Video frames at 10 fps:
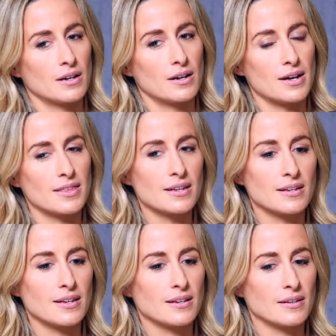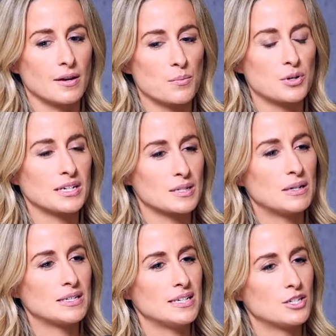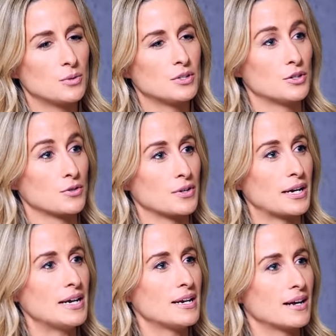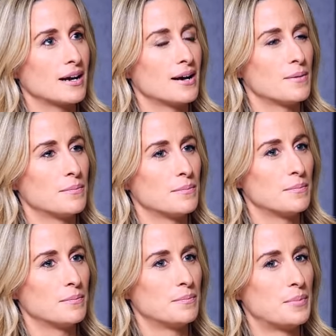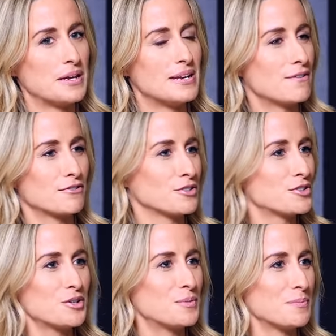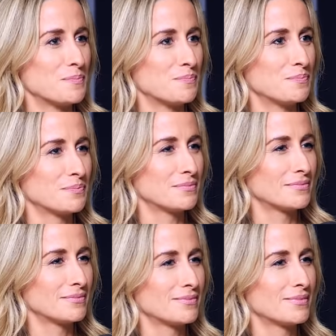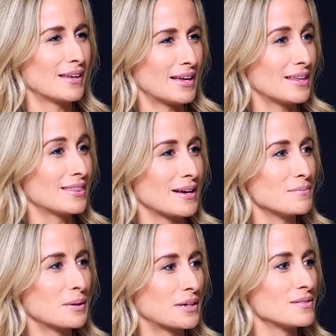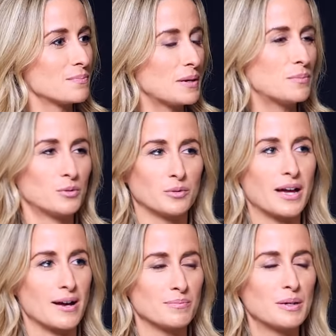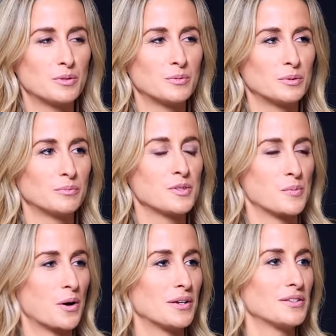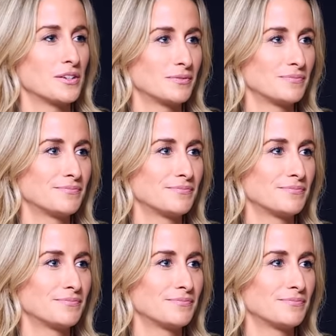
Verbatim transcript: i think predictability to a degree but never assume anything because people yeah people will surprise you